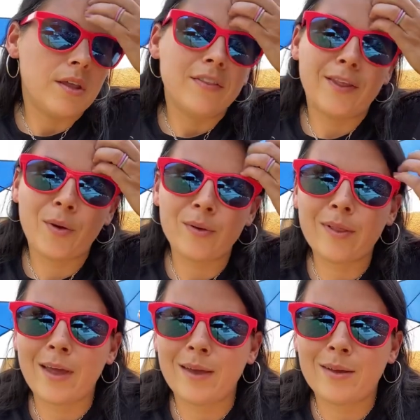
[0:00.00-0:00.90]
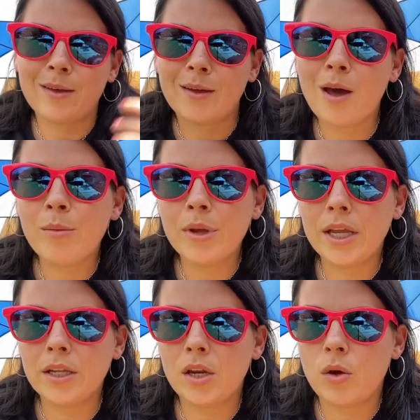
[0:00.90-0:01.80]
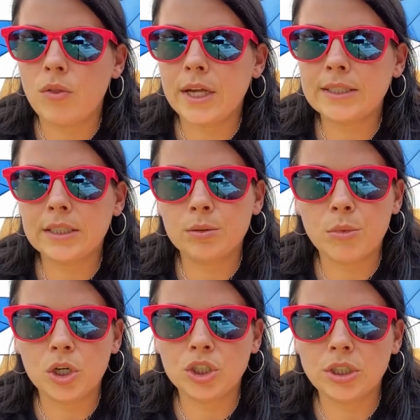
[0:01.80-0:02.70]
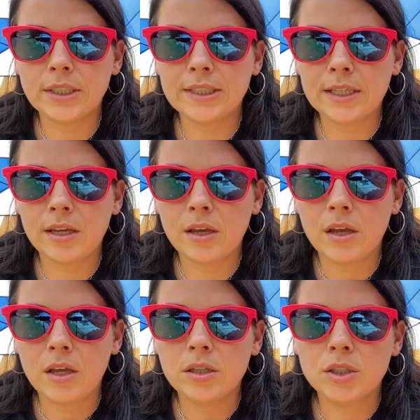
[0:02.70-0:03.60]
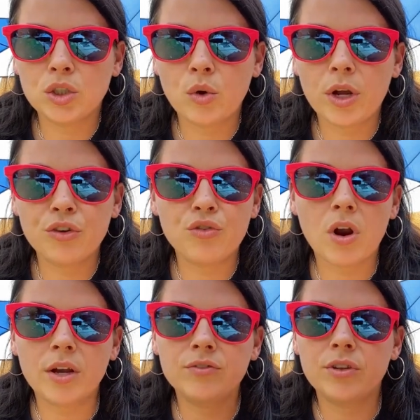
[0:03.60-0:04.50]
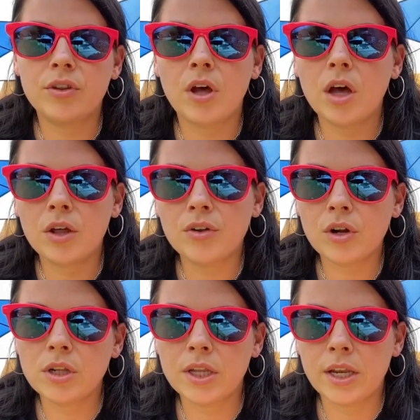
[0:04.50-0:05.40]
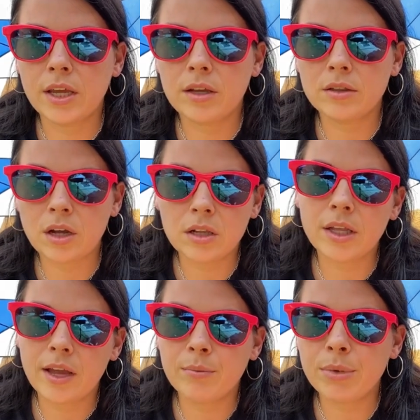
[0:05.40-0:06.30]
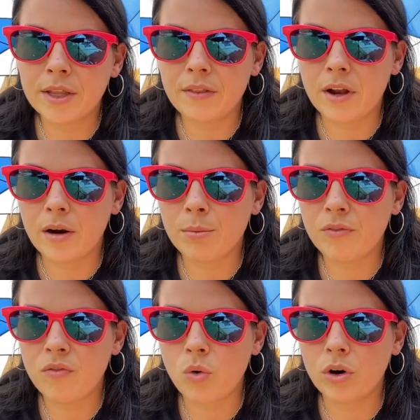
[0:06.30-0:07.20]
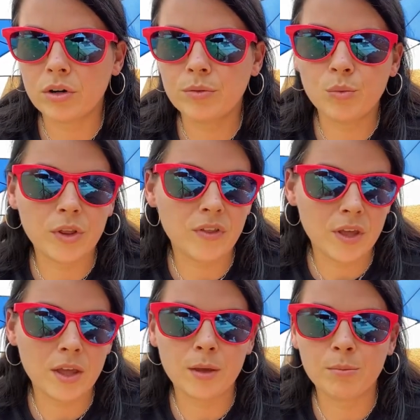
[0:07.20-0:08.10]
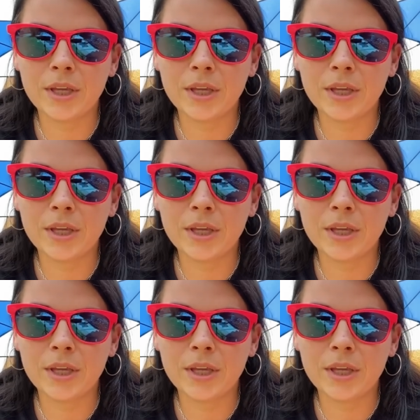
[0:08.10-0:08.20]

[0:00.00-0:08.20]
They were like, come in, you know, that's an emergency. So I drive to the other clinic. Luckily, I've been there before with him.